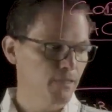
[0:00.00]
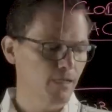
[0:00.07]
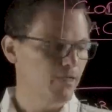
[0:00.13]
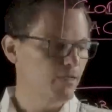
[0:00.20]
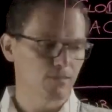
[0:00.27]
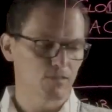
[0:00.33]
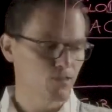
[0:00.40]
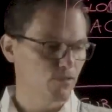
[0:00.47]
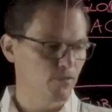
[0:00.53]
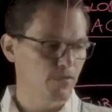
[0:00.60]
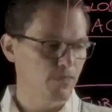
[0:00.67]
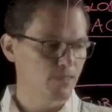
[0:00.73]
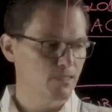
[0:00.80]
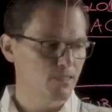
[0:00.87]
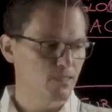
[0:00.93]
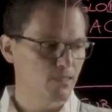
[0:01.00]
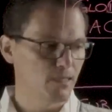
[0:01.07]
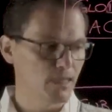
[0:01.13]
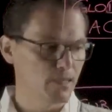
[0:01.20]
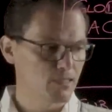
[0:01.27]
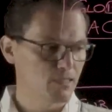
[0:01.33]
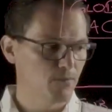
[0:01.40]
against
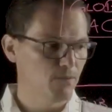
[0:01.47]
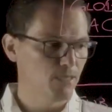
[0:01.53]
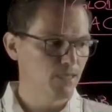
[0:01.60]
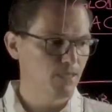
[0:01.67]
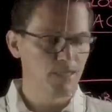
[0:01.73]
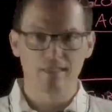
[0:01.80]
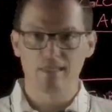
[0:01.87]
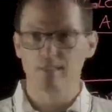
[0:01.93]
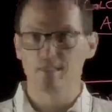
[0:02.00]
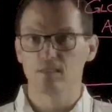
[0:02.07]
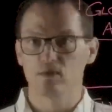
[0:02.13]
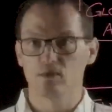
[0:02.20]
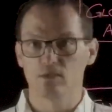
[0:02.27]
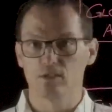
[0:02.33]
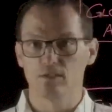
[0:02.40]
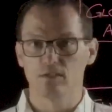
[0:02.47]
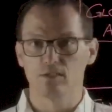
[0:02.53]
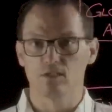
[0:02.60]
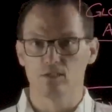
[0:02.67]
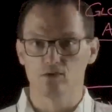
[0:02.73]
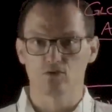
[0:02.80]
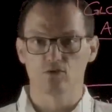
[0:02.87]
the SAP Identity
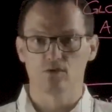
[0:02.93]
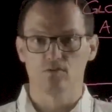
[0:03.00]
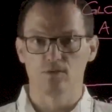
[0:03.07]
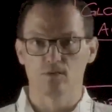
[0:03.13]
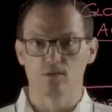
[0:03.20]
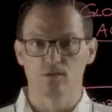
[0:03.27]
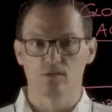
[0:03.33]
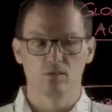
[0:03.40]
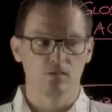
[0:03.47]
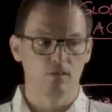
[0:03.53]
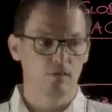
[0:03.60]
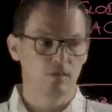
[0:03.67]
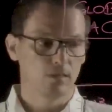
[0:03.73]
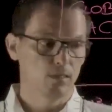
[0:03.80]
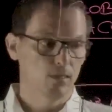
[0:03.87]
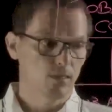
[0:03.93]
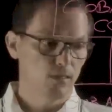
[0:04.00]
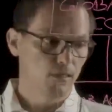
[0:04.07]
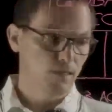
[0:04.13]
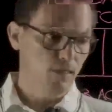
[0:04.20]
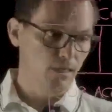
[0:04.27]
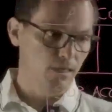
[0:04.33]
Authentication Service.
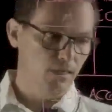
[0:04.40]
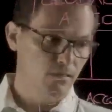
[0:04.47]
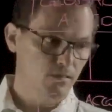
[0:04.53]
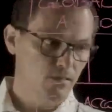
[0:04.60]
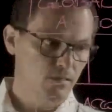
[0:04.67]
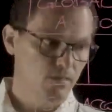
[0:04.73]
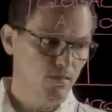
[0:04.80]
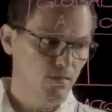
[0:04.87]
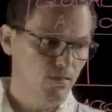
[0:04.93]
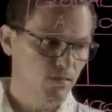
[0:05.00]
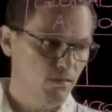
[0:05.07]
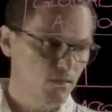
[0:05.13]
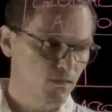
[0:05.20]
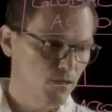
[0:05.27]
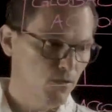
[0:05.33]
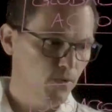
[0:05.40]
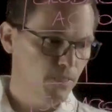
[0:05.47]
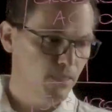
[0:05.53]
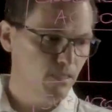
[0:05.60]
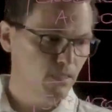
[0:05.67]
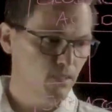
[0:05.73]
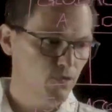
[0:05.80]
And here we
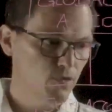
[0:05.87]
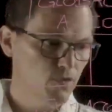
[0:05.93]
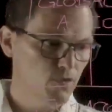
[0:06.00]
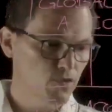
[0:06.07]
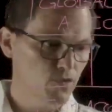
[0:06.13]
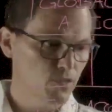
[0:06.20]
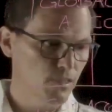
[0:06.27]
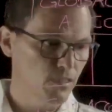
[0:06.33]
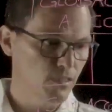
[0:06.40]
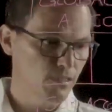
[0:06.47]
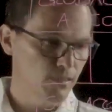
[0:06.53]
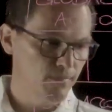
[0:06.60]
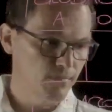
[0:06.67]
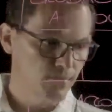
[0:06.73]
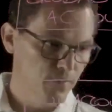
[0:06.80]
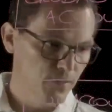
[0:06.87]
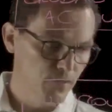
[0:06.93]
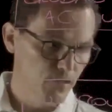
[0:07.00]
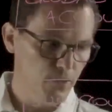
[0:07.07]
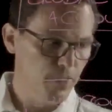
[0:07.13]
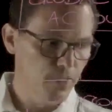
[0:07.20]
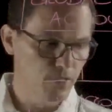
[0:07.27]
can use,
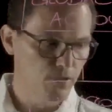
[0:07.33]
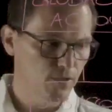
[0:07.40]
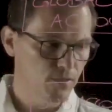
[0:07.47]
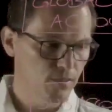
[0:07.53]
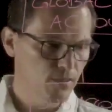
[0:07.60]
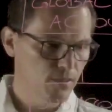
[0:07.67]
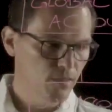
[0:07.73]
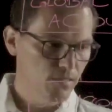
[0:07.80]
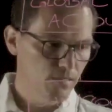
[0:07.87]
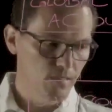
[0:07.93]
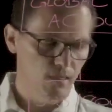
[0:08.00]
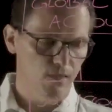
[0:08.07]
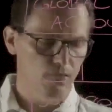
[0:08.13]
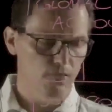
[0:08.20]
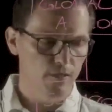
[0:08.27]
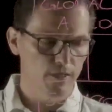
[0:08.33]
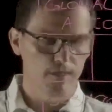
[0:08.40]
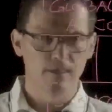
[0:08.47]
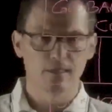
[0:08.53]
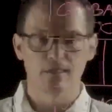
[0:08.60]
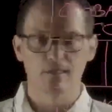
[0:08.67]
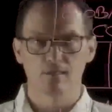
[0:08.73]
if we are
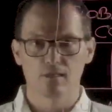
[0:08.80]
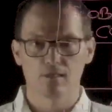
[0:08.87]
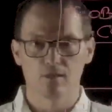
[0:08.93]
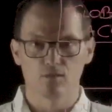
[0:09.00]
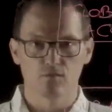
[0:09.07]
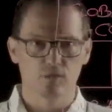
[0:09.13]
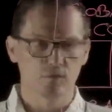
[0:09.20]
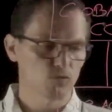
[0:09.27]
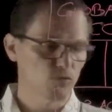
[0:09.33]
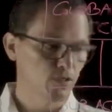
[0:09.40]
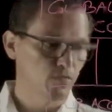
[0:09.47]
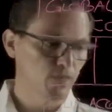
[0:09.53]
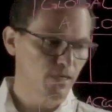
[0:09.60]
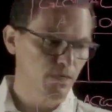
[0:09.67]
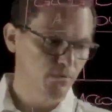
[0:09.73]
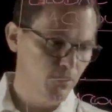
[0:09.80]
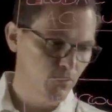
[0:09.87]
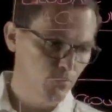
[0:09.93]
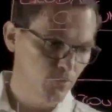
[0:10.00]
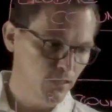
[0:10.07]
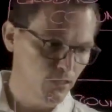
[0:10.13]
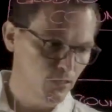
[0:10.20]
in the Cloud Foundry
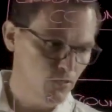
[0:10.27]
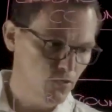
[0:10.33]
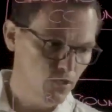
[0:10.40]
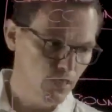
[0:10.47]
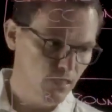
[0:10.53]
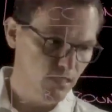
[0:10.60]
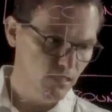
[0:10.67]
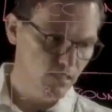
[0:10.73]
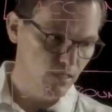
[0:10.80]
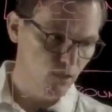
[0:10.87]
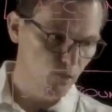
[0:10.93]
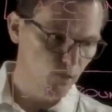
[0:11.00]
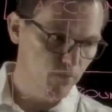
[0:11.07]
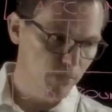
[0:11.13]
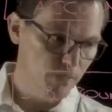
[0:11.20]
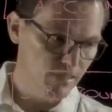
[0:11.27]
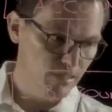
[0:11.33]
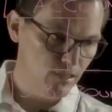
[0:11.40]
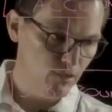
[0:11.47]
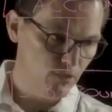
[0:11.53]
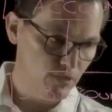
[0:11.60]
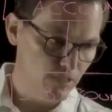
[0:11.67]
environment, we are using
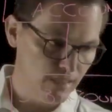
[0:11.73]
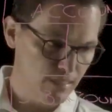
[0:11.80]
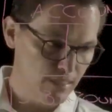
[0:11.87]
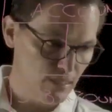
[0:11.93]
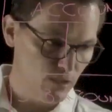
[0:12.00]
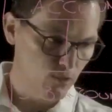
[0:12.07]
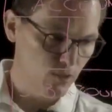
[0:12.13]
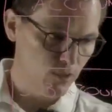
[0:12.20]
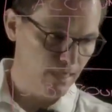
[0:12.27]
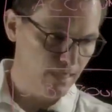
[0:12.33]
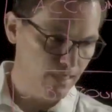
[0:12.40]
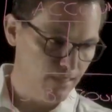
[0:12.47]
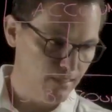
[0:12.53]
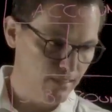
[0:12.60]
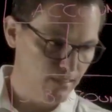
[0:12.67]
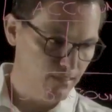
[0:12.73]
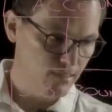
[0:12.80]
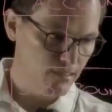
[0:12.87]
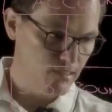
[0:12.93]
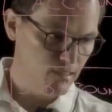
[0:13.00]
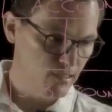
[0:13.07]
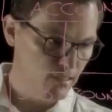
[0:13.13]
OpenID Connect,
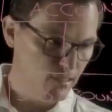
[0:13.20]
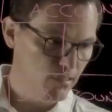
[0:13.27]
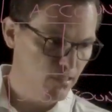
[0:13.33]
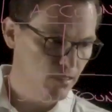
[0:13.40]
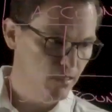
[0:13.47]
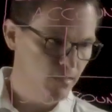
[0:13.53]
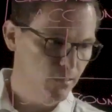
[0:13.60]
OIDC.